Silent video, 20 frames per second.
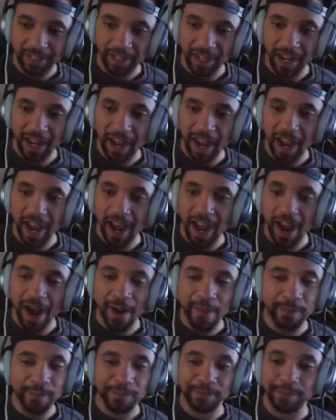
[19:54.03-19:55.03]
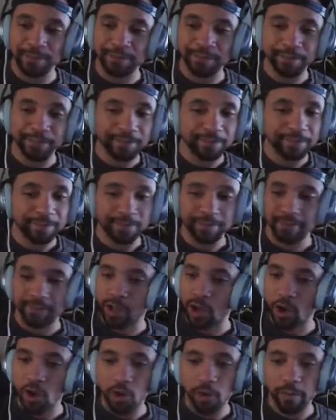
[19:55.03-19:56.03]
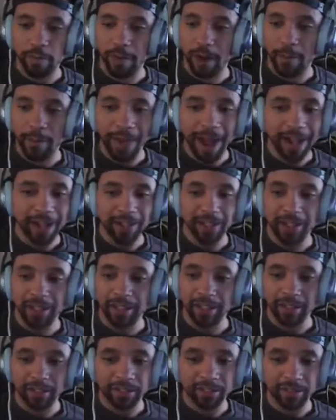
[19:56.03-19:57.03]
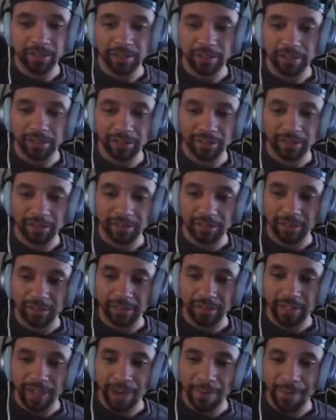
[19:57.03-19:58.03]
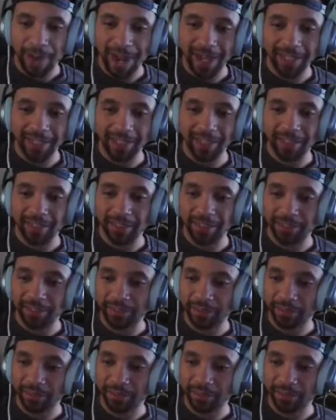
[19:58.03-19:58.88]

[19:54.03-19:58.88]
yeah. Nope, I'm out of here. I'm out of here.